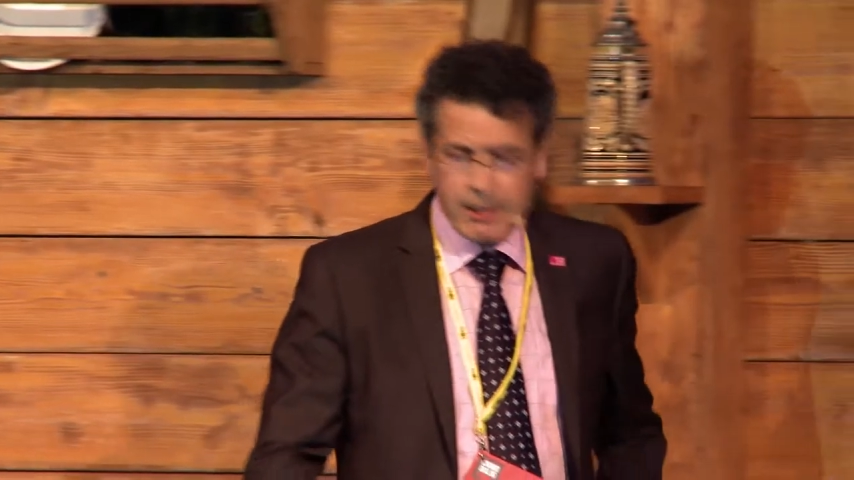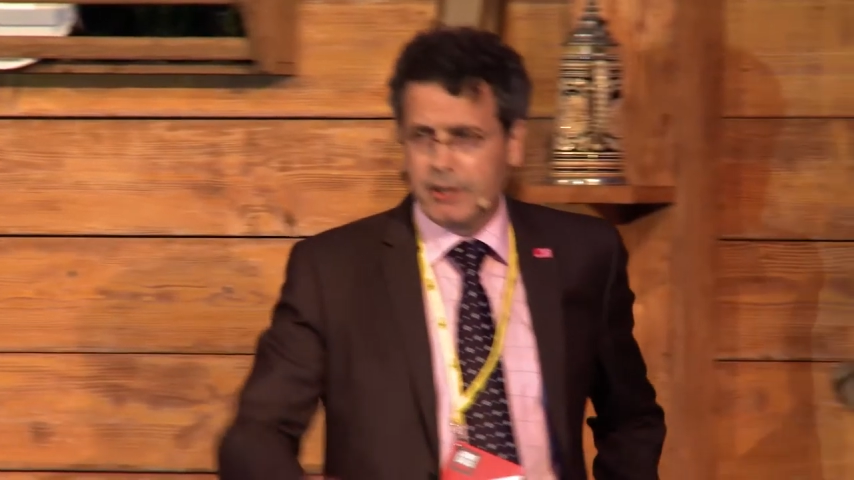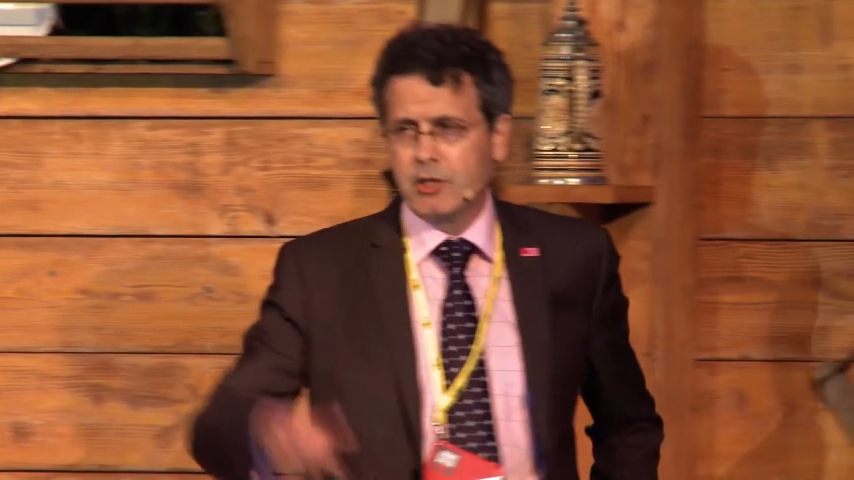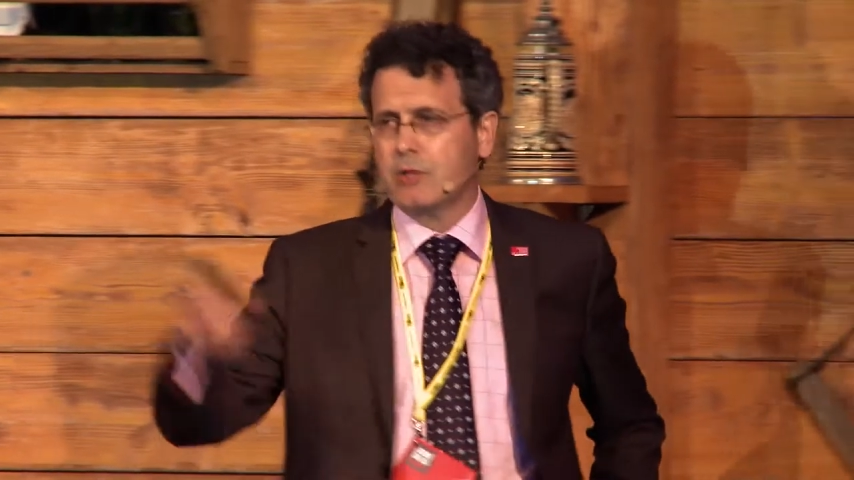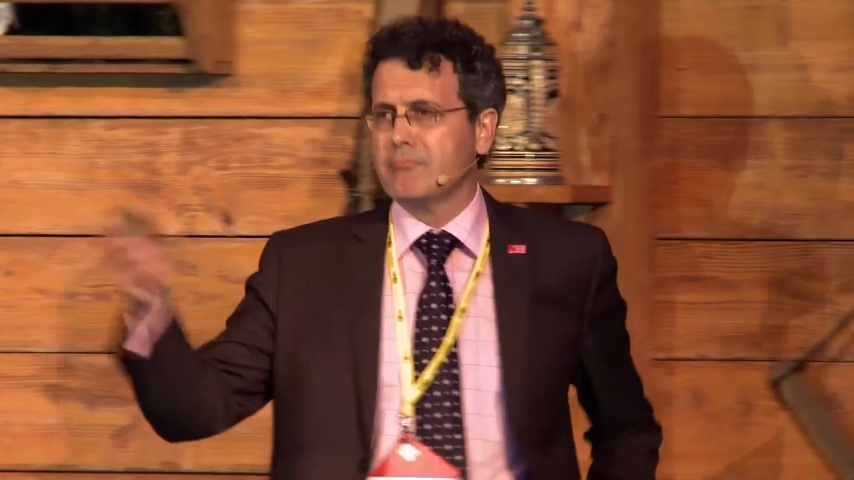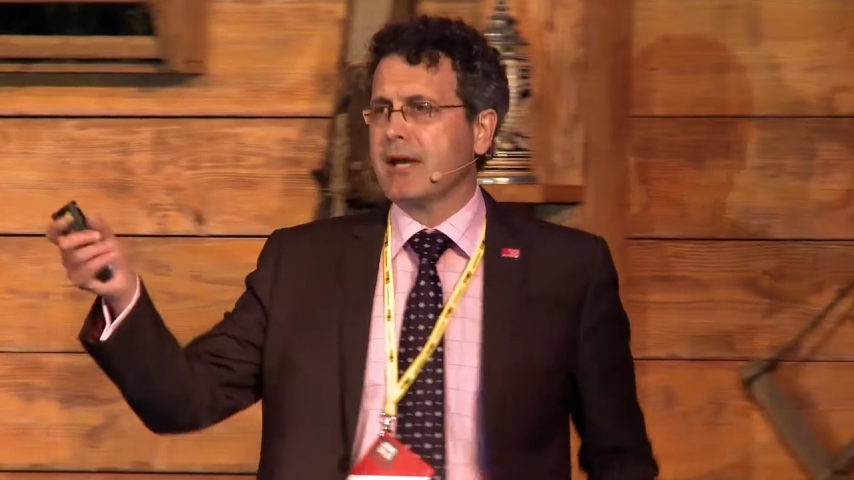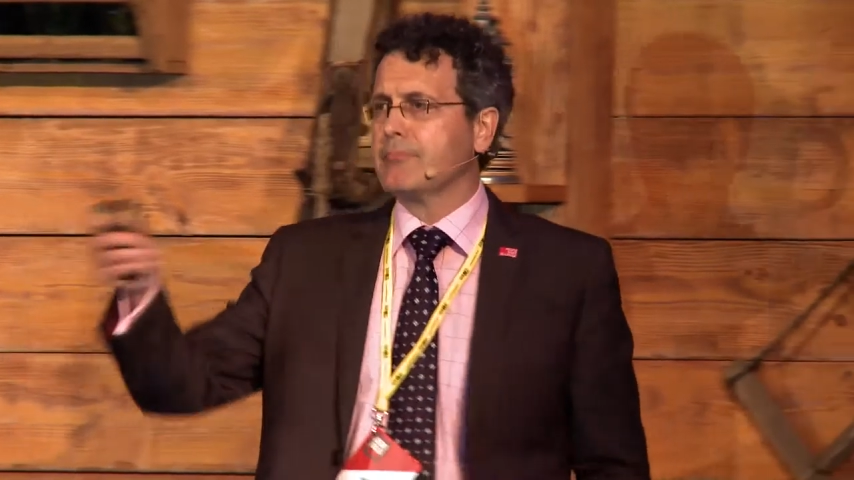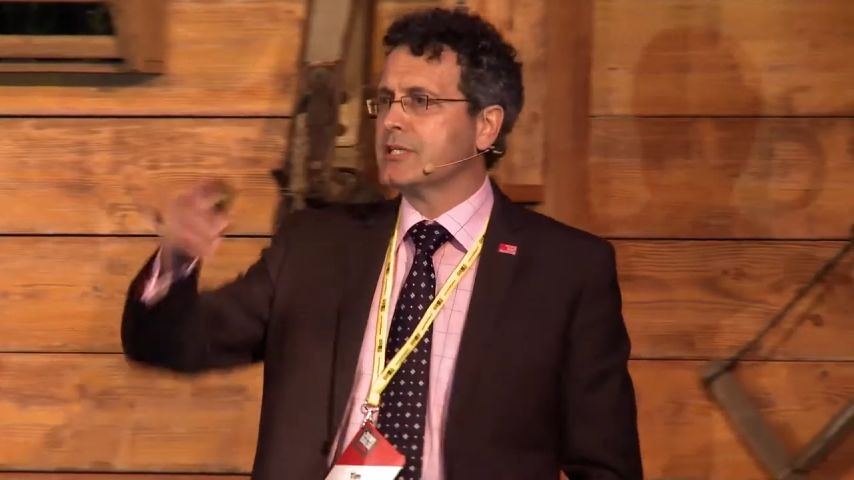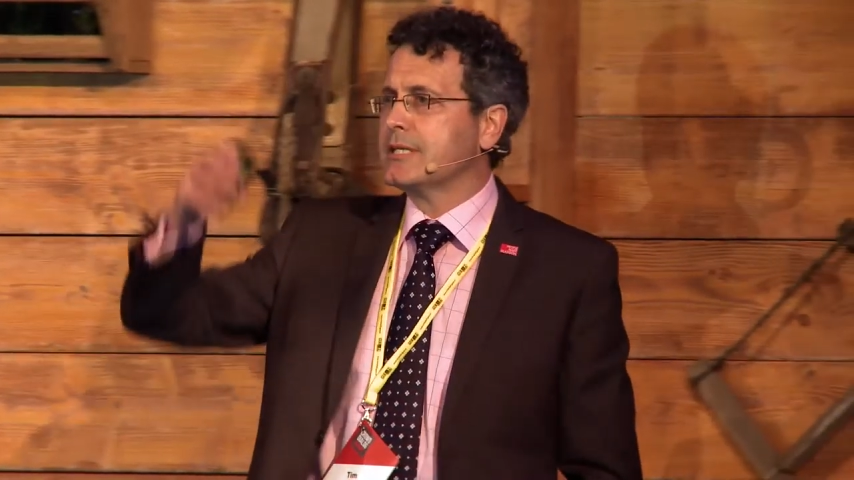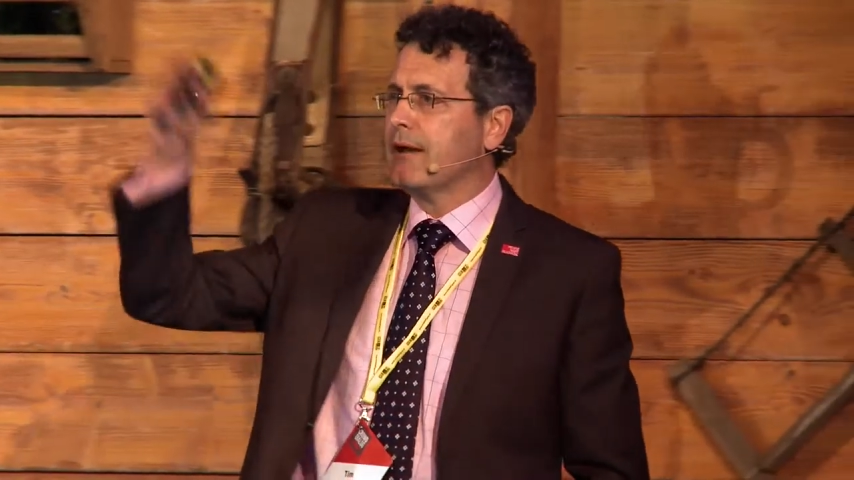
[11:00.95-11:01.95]
And you can map
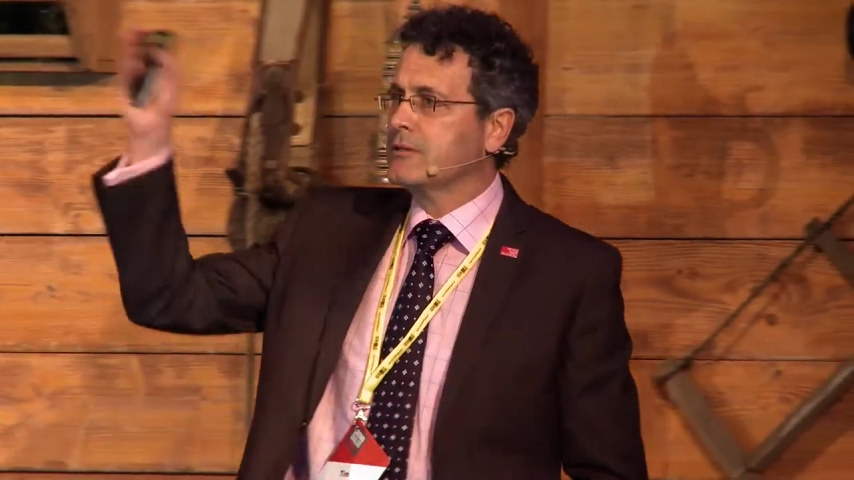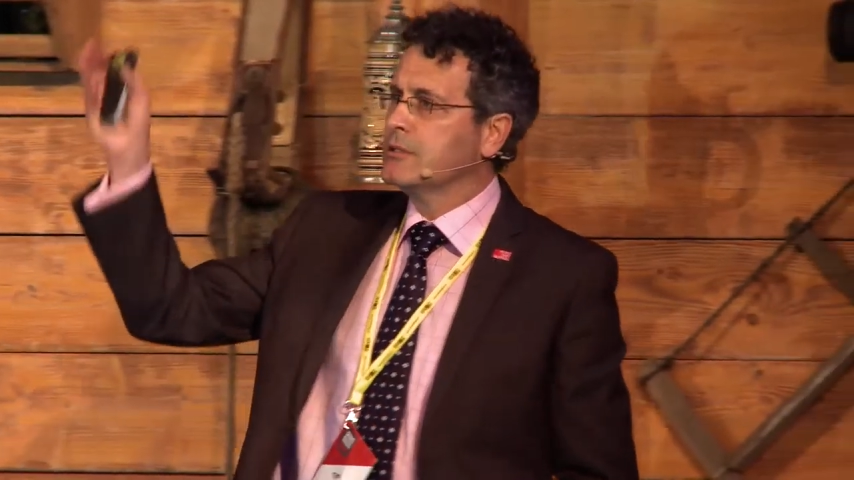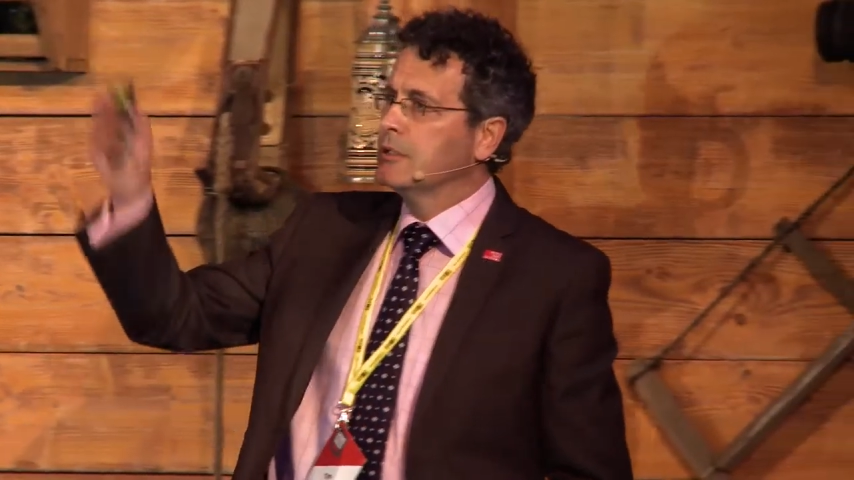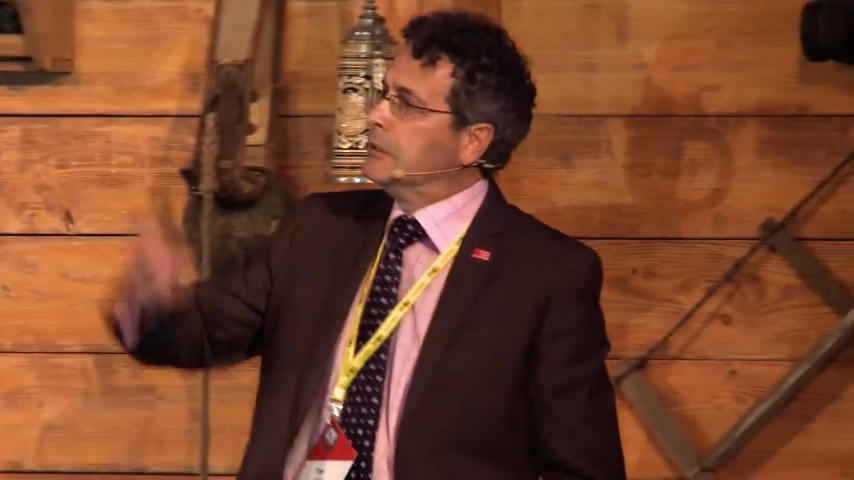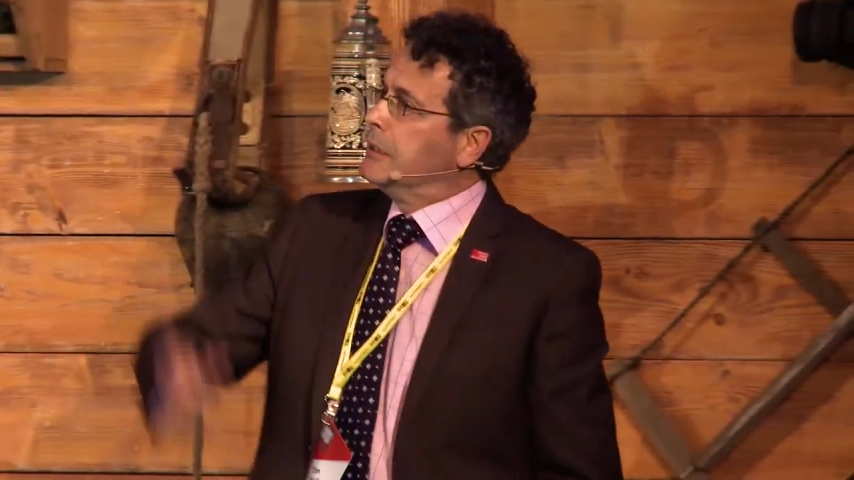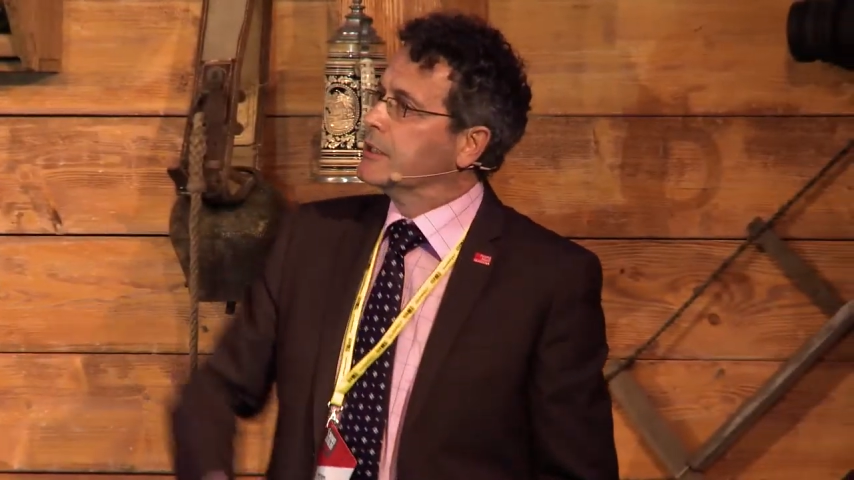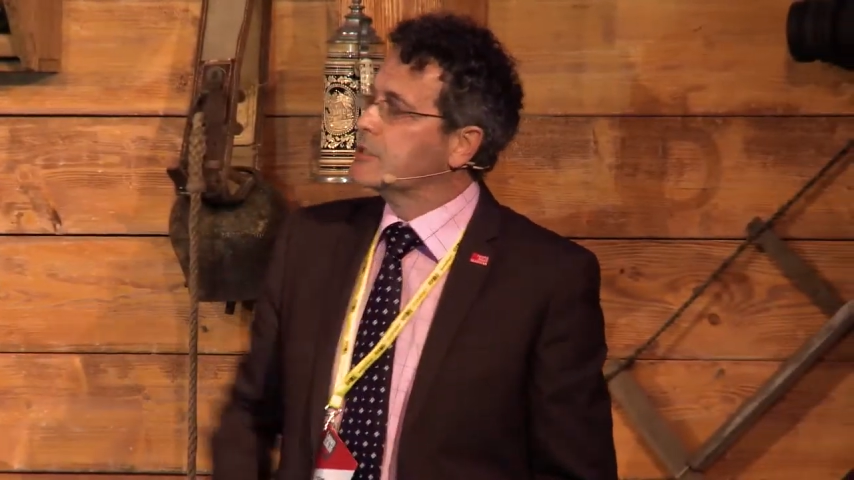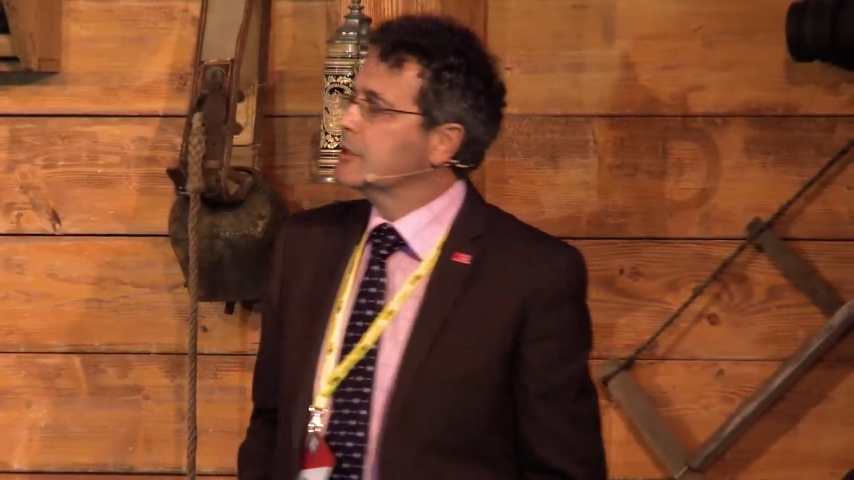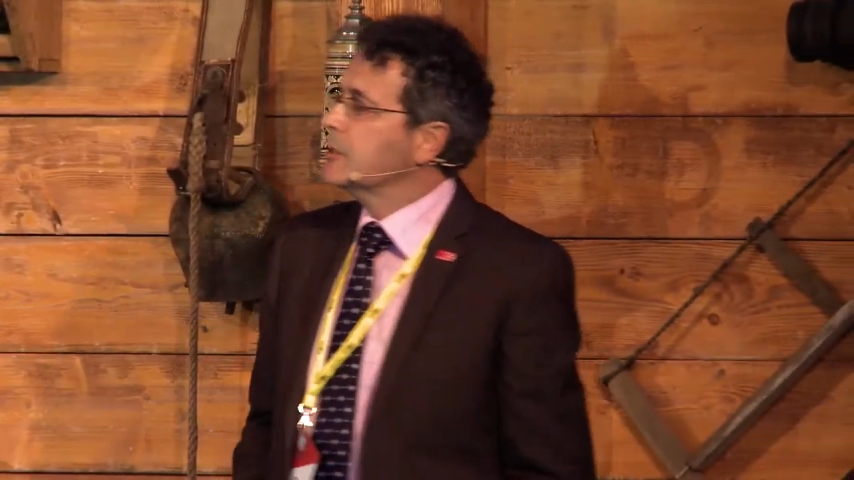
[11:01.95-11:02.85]
this out as